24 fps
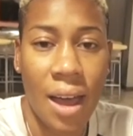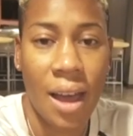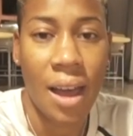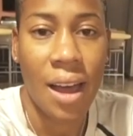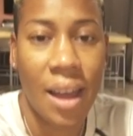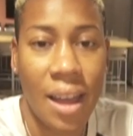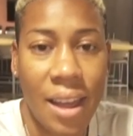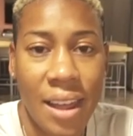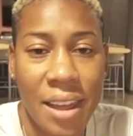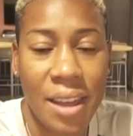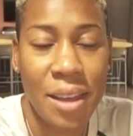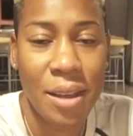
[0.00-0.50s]

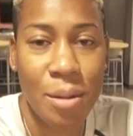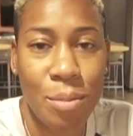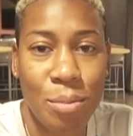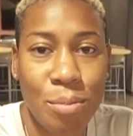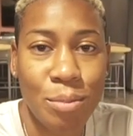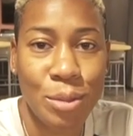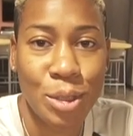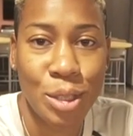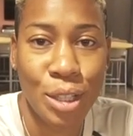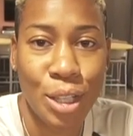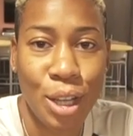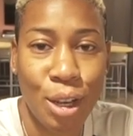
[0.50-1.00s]
I
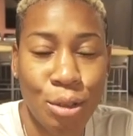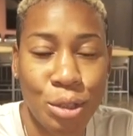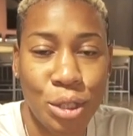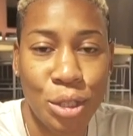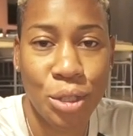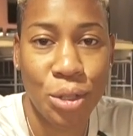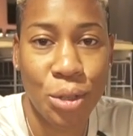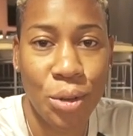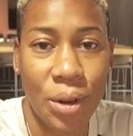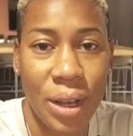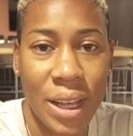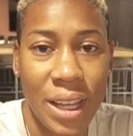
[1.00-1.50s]
am Coach
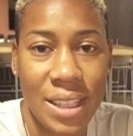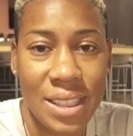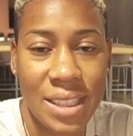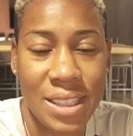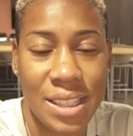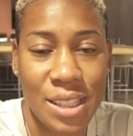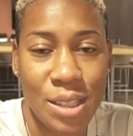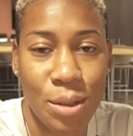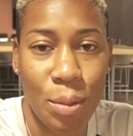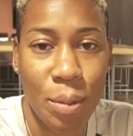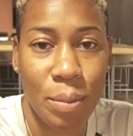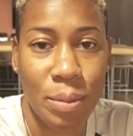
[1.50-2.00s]
Joy,
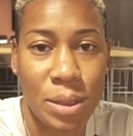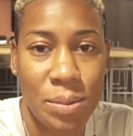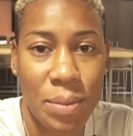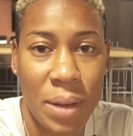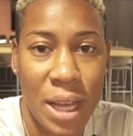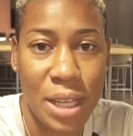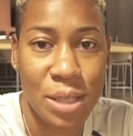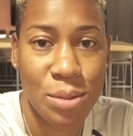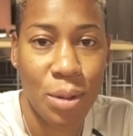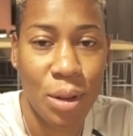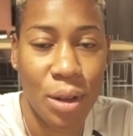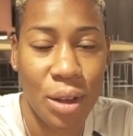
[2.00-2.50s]
assistant women's
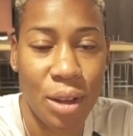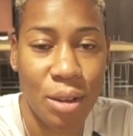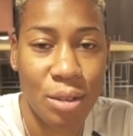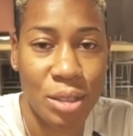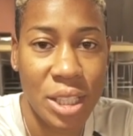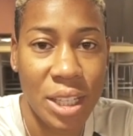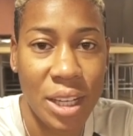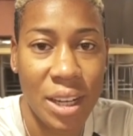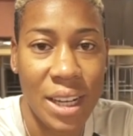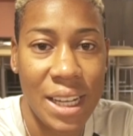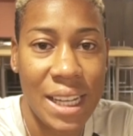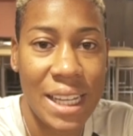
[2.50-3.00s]
basketball
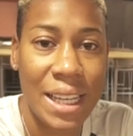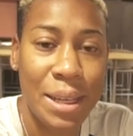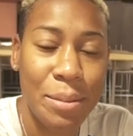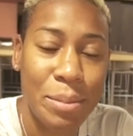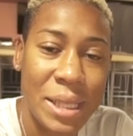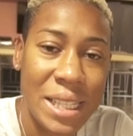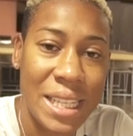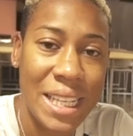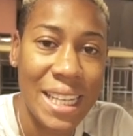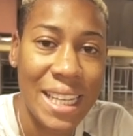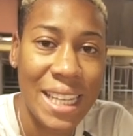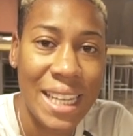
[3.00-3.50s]
coach here at
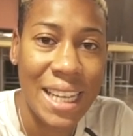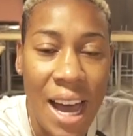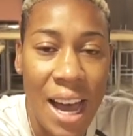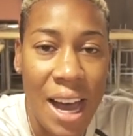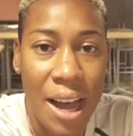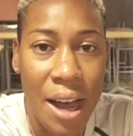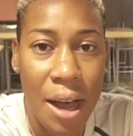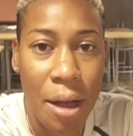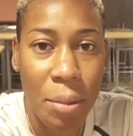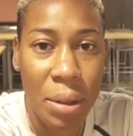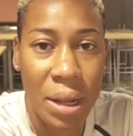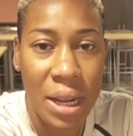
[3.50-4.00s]
Clemson.
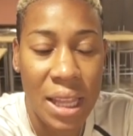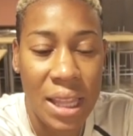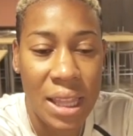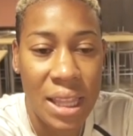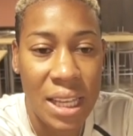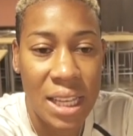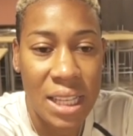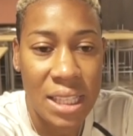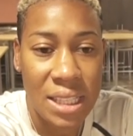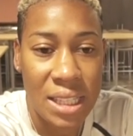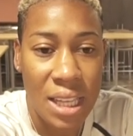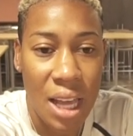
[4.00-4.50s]
Um, and in
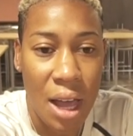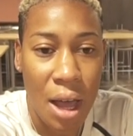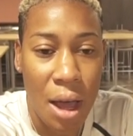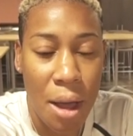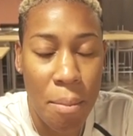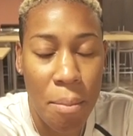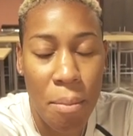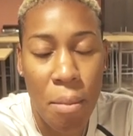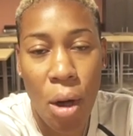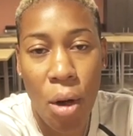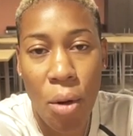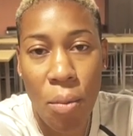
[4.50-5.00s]
these uh,
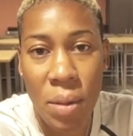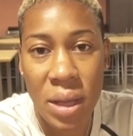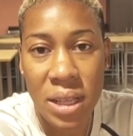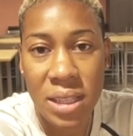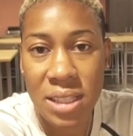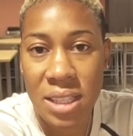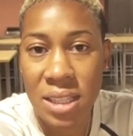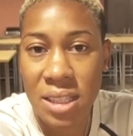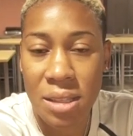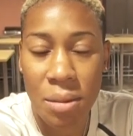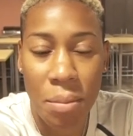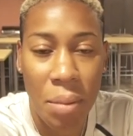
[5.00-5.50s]

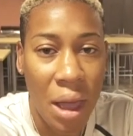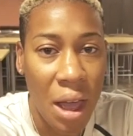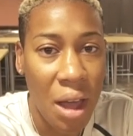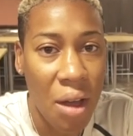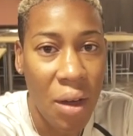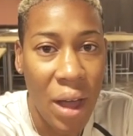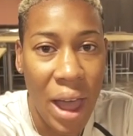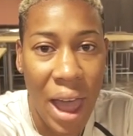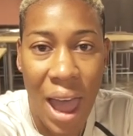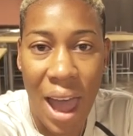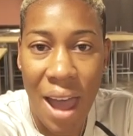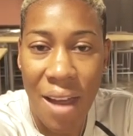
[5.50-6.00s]
moments, it's
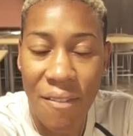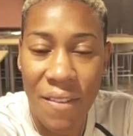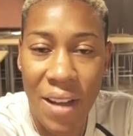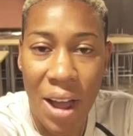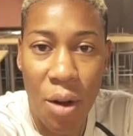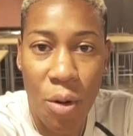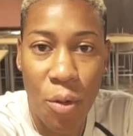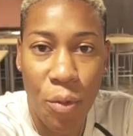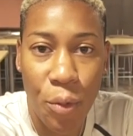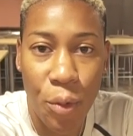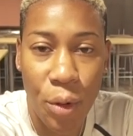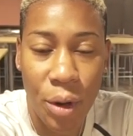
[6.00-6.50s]
about a half
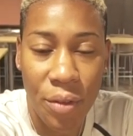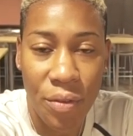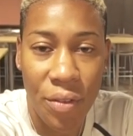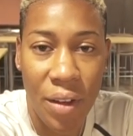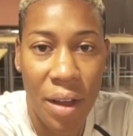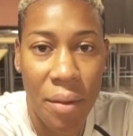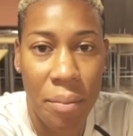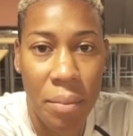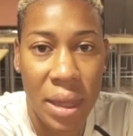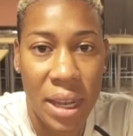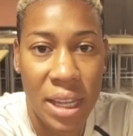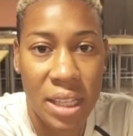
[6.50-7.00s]
hour,
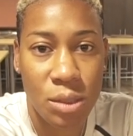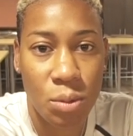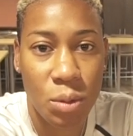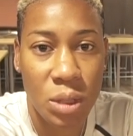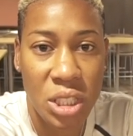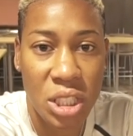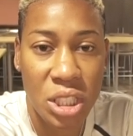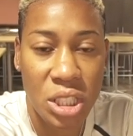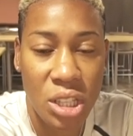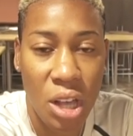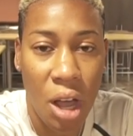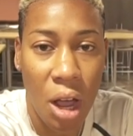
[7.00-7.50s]
45 minutes. We
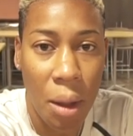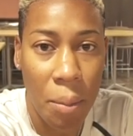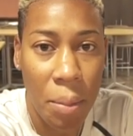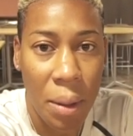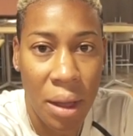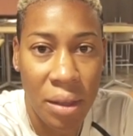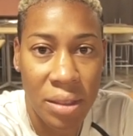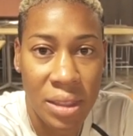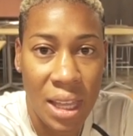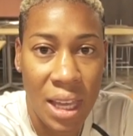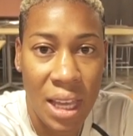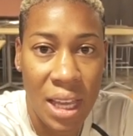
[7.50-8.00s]
just talk
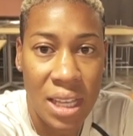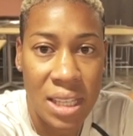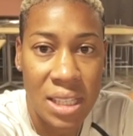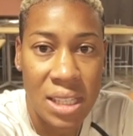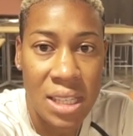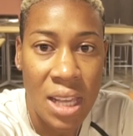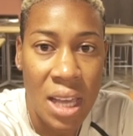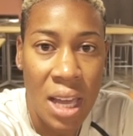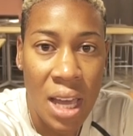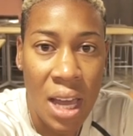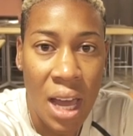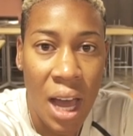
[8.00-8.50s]
about things
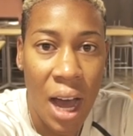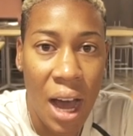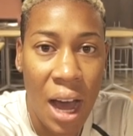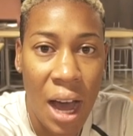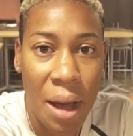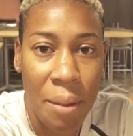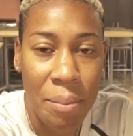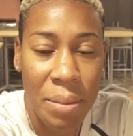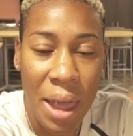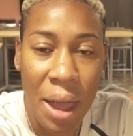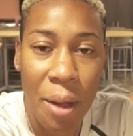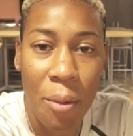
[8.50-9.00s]

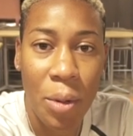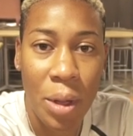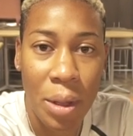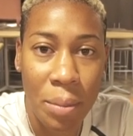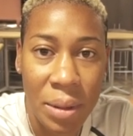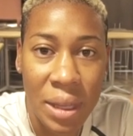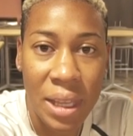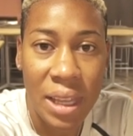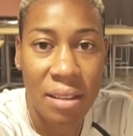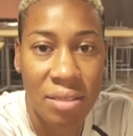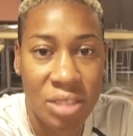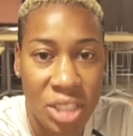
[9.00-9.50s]
um, that we
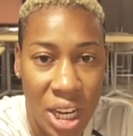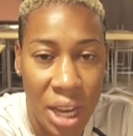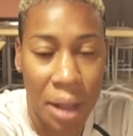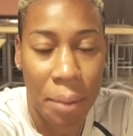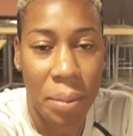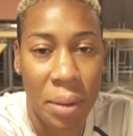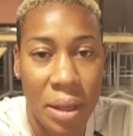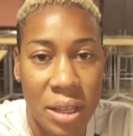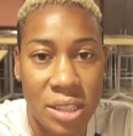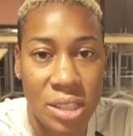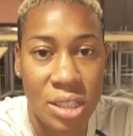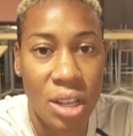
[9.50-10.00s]
believe
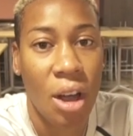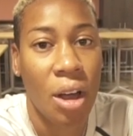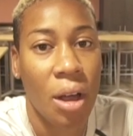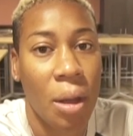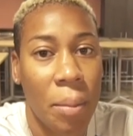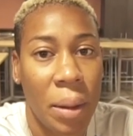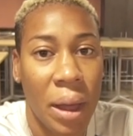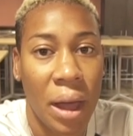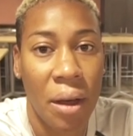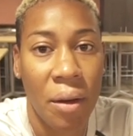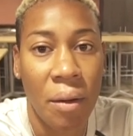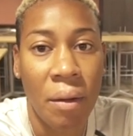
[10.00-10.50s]
champions talk
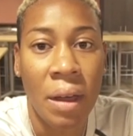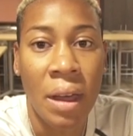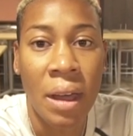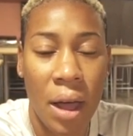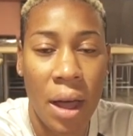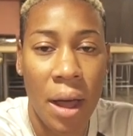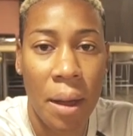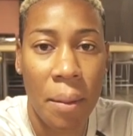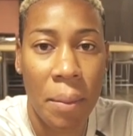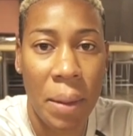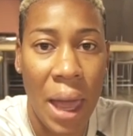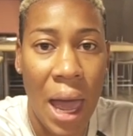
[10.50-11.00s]
about
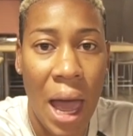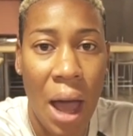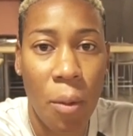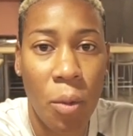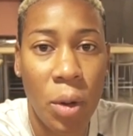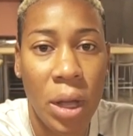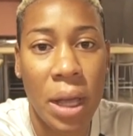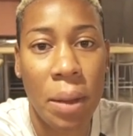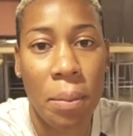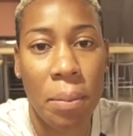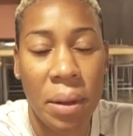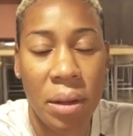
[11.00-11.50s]
um, and how
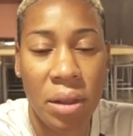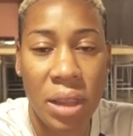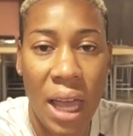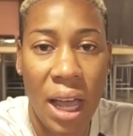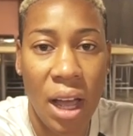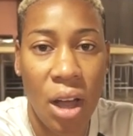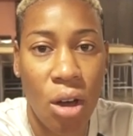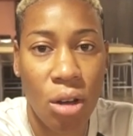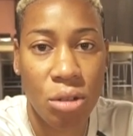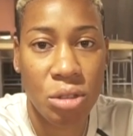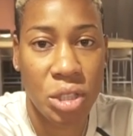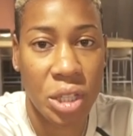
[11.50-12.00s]
we can build
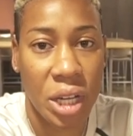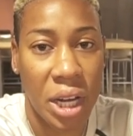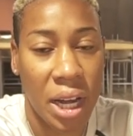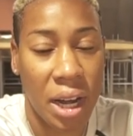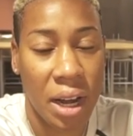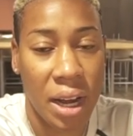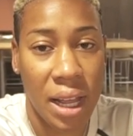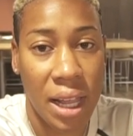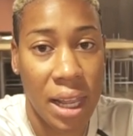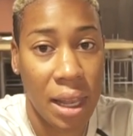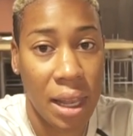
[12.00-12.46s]
that culture here at